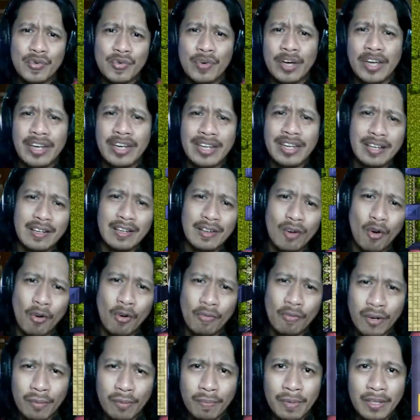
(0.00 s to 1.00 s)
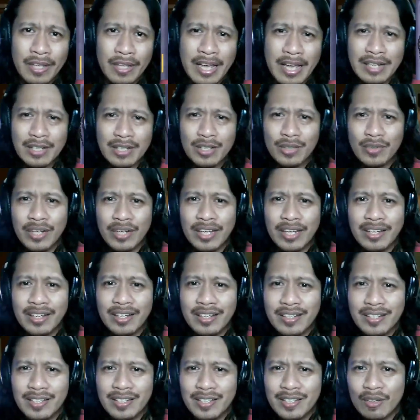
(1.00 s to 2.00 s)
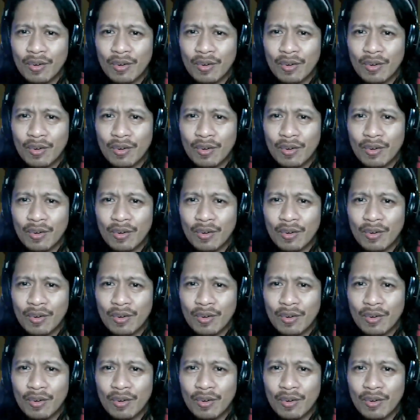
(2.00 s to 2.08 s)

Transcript: running over pedestrians,